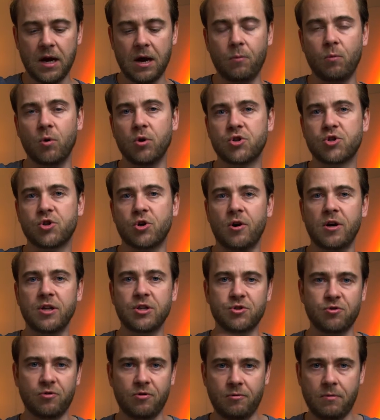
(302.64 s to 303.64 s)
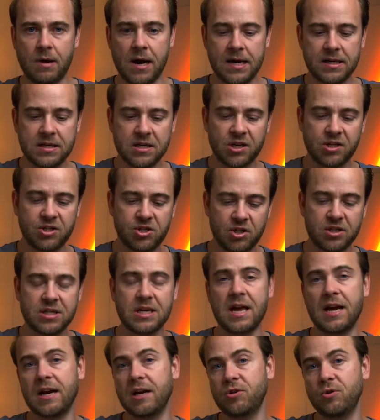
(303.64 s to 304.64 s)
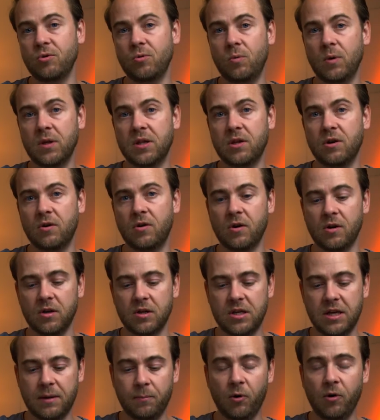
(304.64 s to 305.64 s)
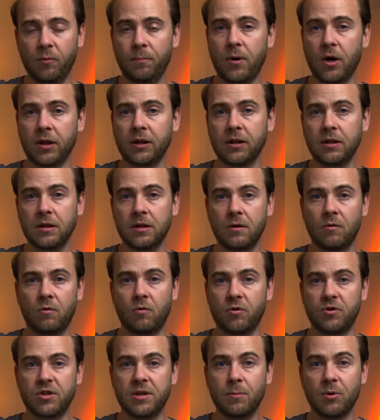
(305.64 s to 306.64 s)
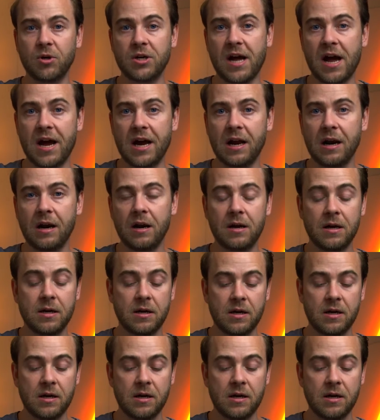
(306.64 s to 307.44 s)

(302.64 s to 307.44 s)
I would turn it to the right, just like I do with the dimmer button or dimmer dial,